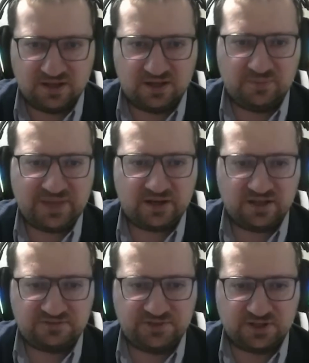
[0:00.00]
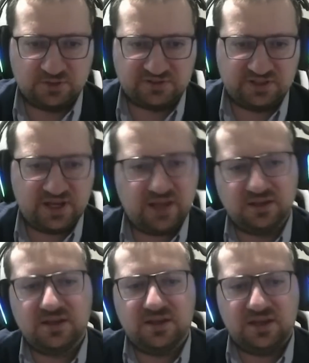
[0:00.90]
mechanized vehicles. Again,
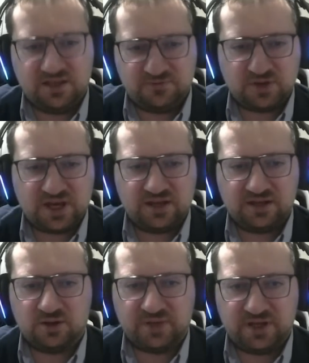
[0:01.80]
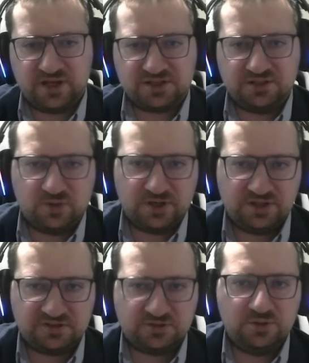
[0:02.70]
if you had a combination where
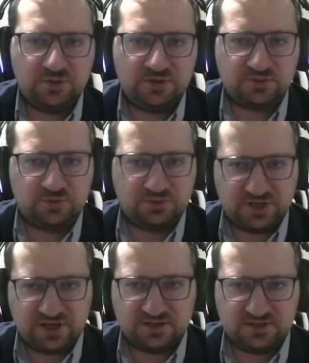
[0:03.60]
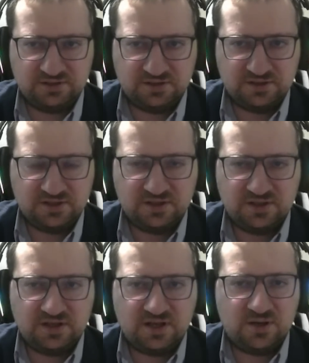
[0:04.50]
these two units were together,
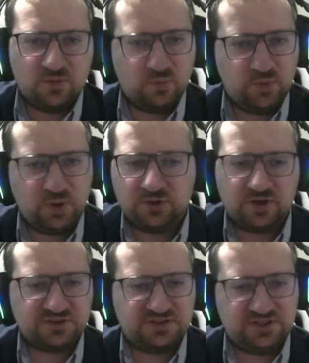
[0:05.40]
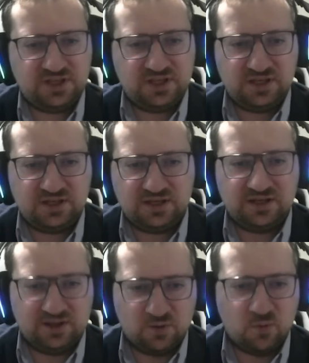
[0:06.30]
we would not see
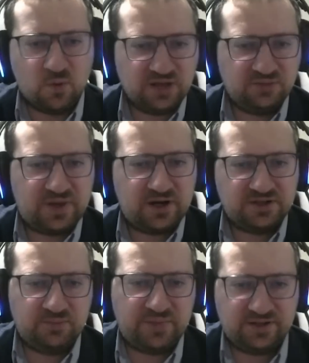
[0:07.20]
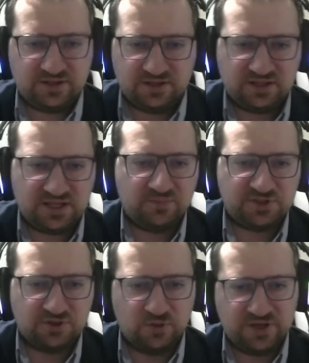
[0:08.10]
one part abandoning them
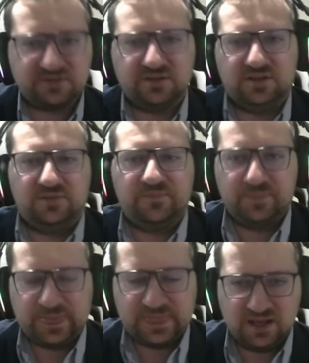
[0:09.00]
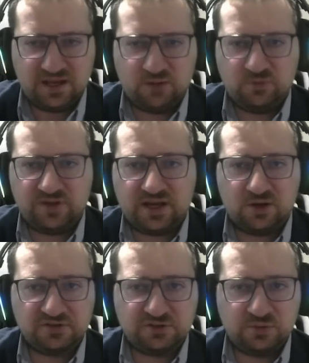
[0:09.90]
so easily. And we had
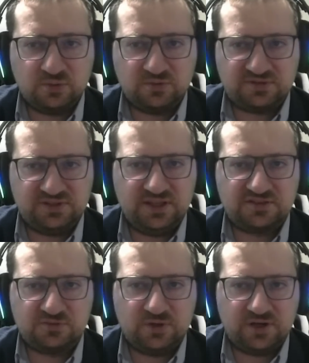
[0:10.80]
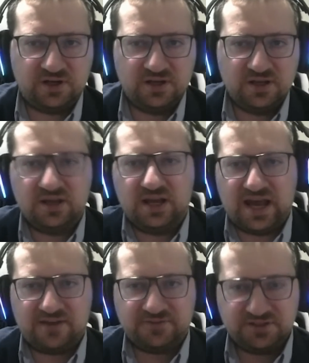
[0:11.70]
also scenes where
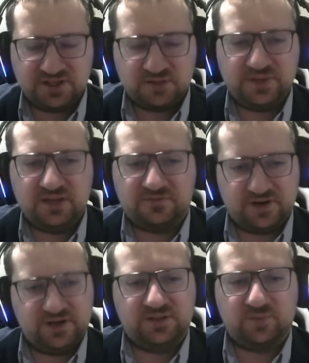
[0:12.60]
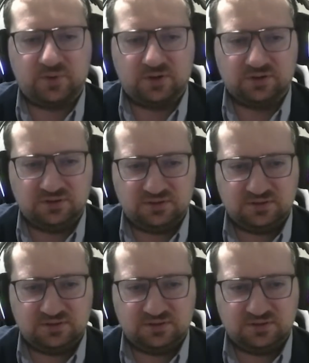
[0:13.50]
after they're being fired upon,